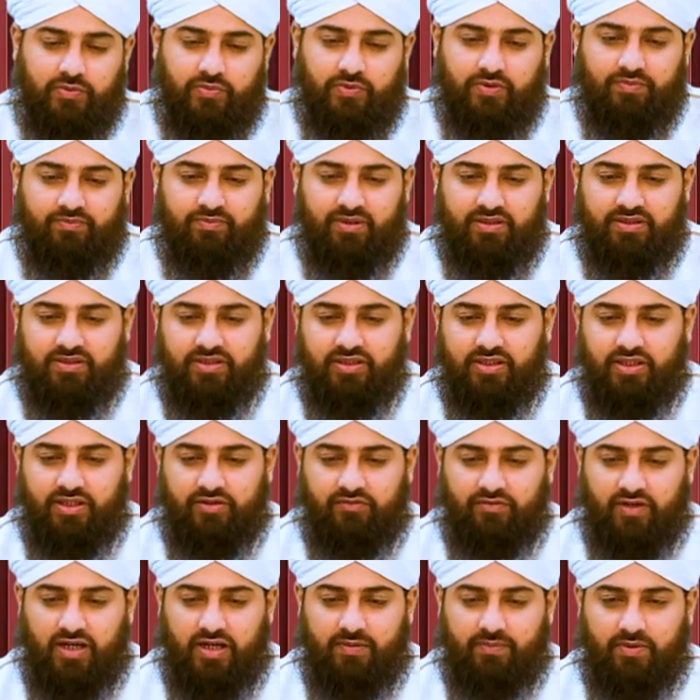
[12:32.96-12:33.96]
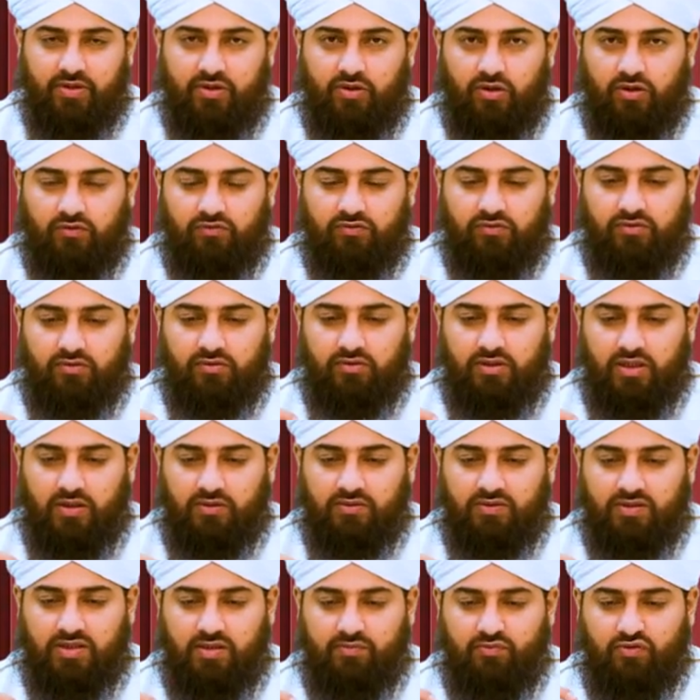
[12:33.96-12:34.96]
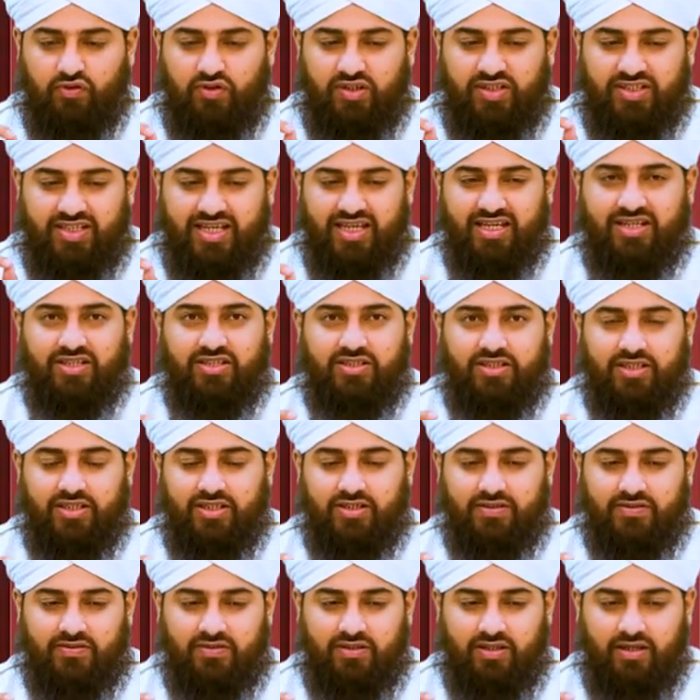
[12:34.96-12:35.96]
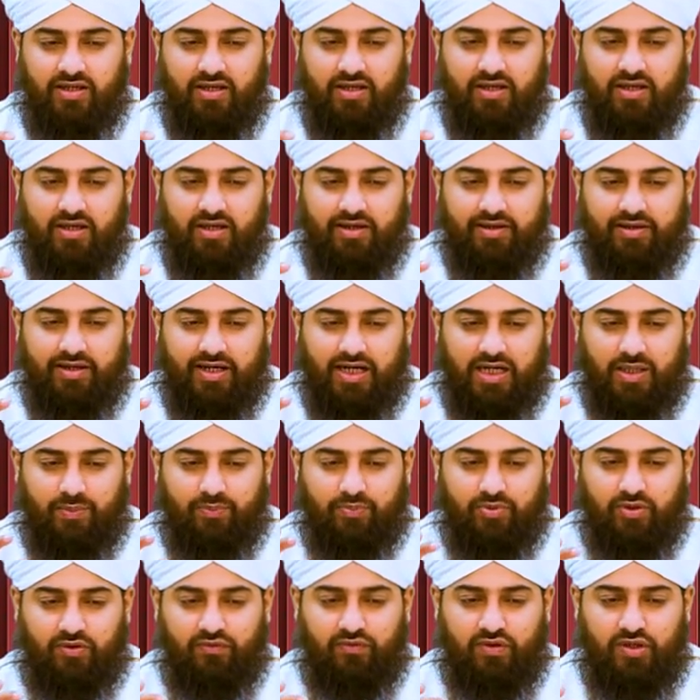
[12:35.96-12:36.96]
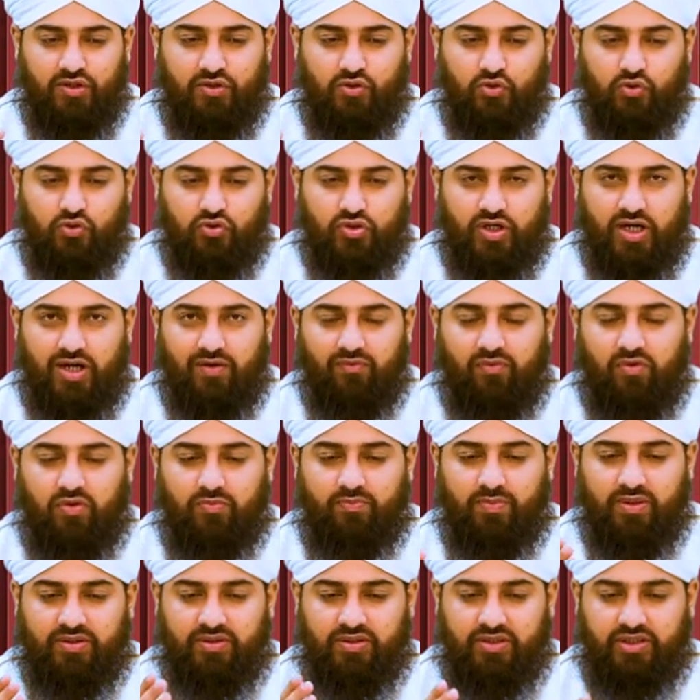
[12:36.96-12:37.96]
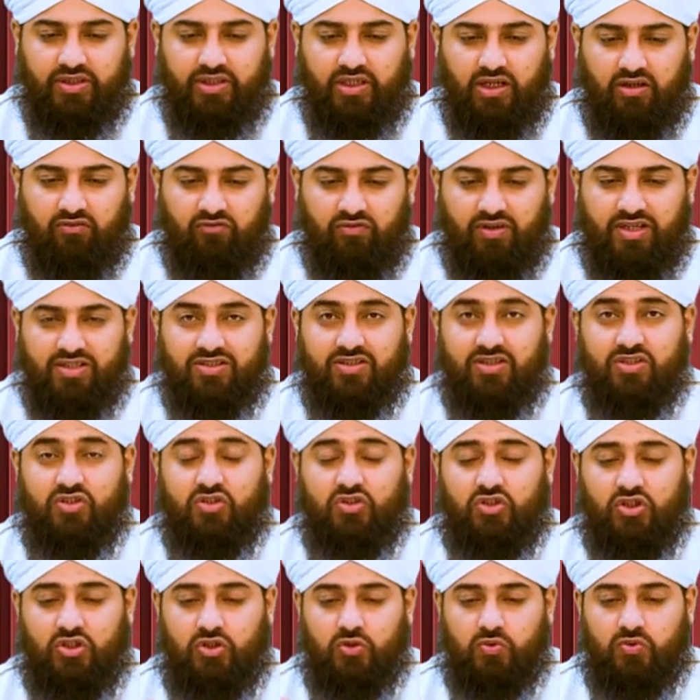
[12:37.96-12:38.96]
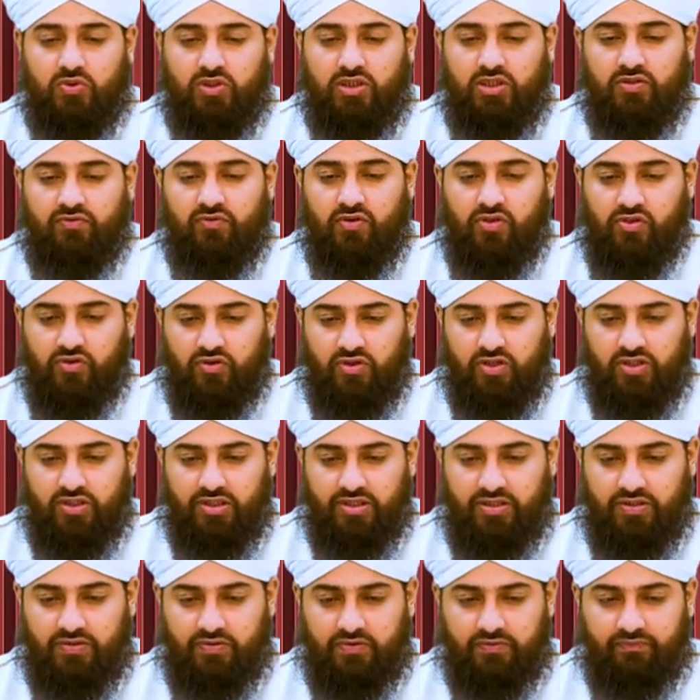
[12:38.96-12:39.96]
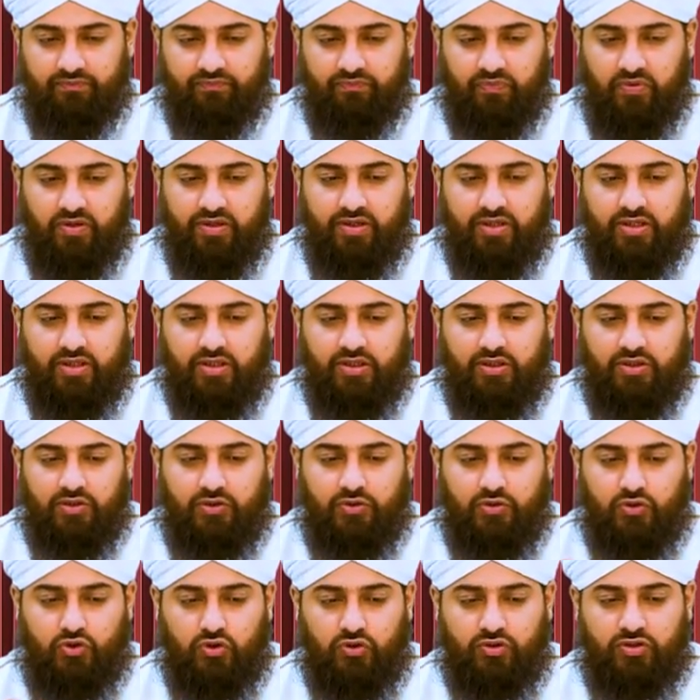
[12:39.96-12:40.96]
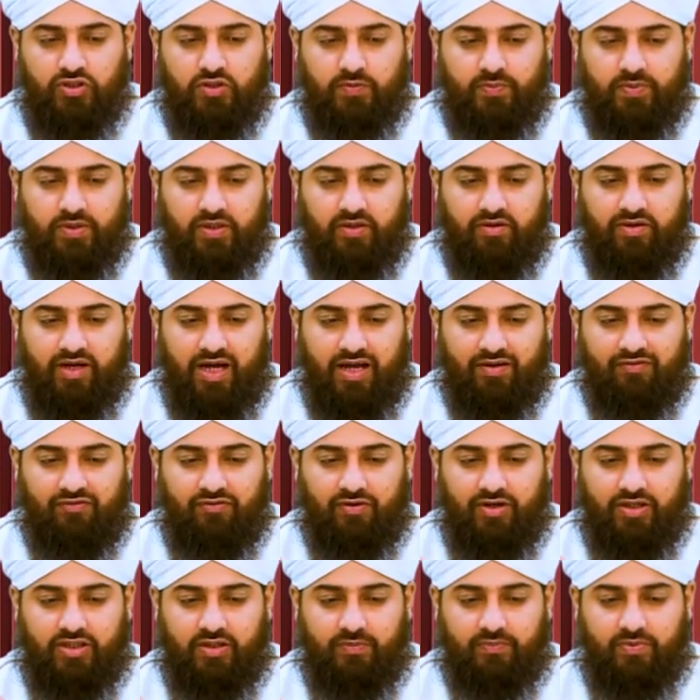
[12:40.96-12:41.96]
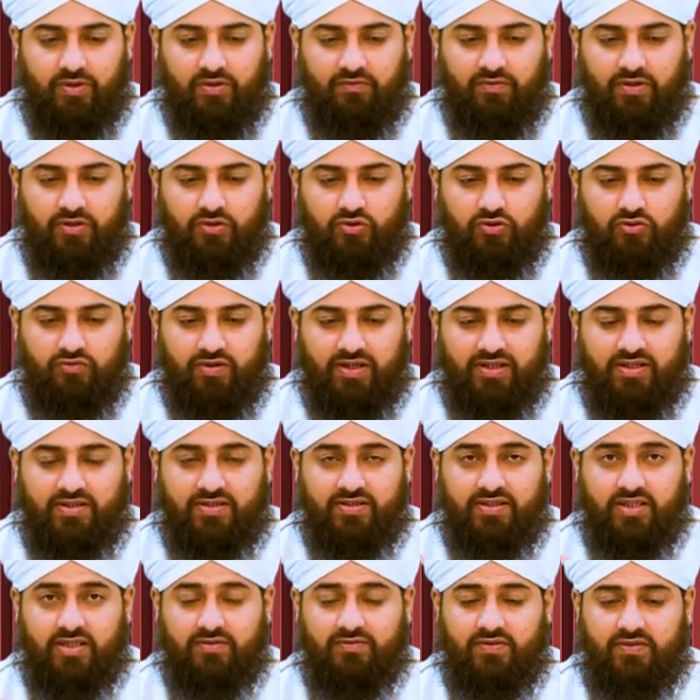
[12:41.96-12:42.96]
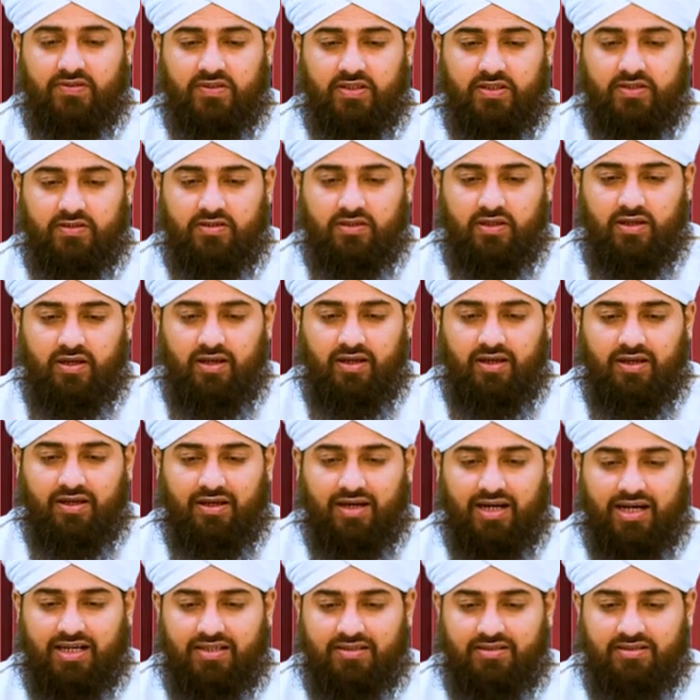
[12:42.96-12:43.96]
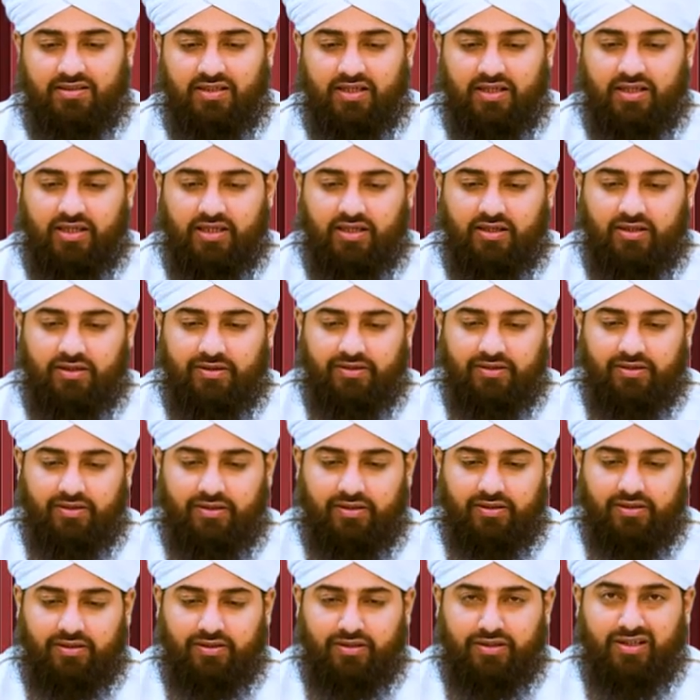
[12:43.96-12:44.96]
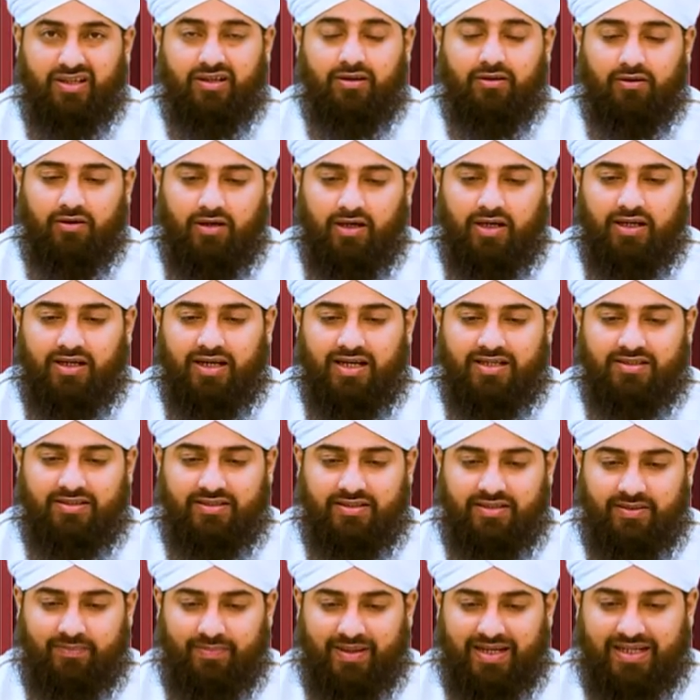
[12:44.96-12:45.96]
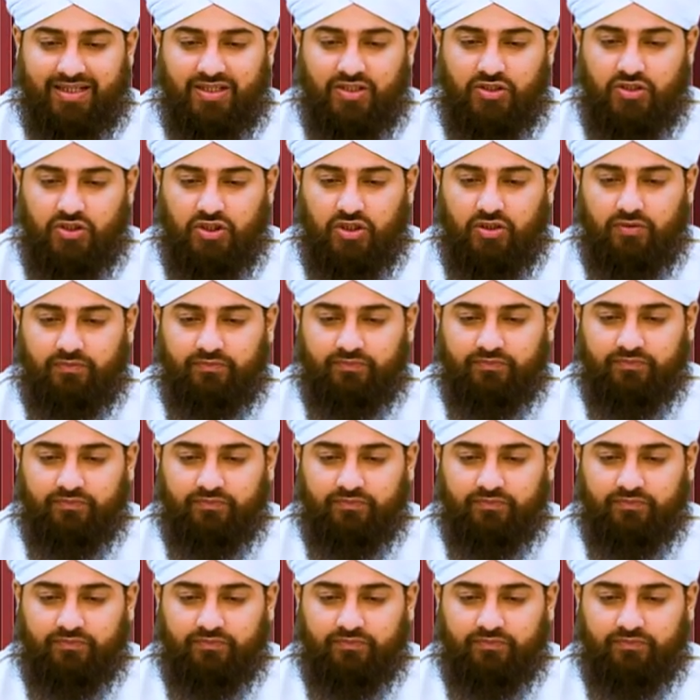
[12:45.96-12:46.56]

with Madani environment of Dawat Islam for ten years and privileged to travel with Madani kafilas continuously for three years. During this period, I further privileged to render services as the Nigran, as the manager